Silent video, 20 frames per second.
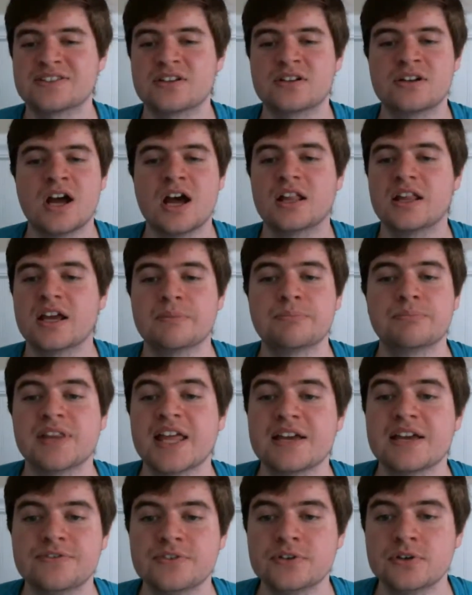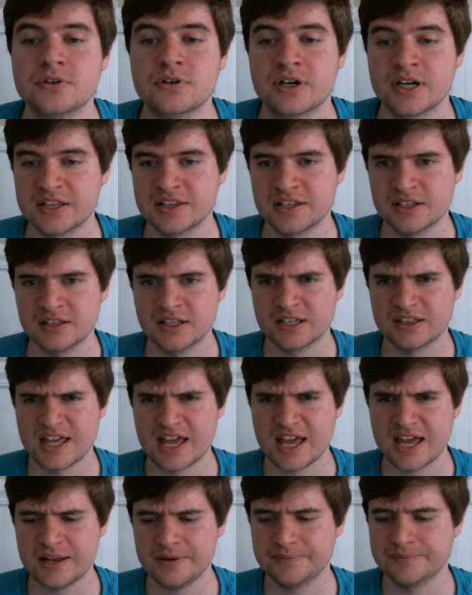They're not like play food or anything like
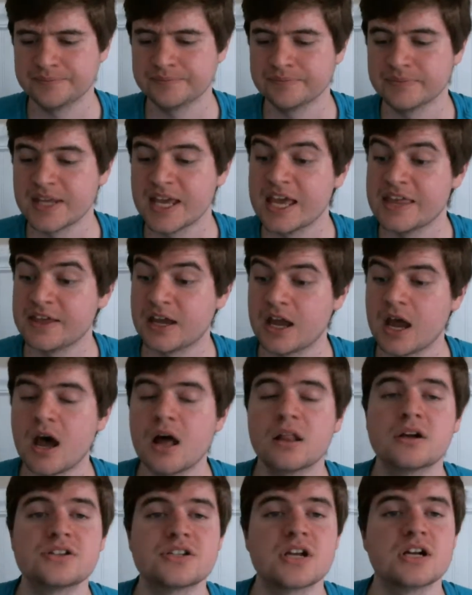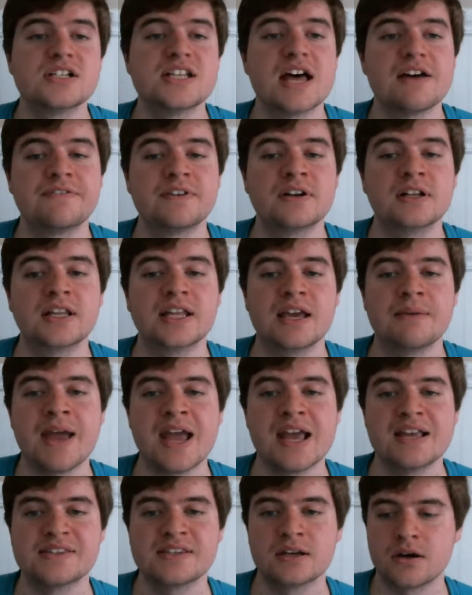that. The colors are definitely
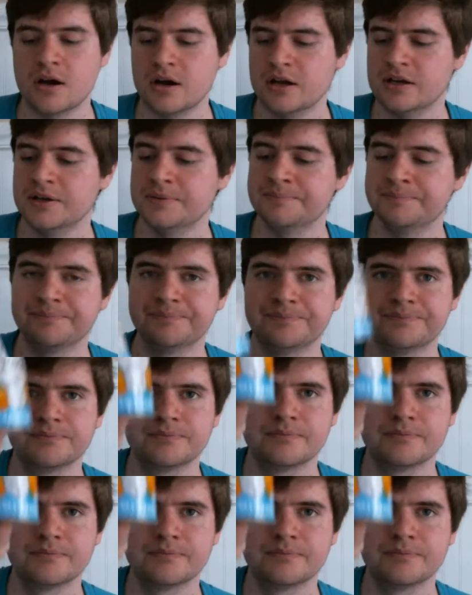amazing on them.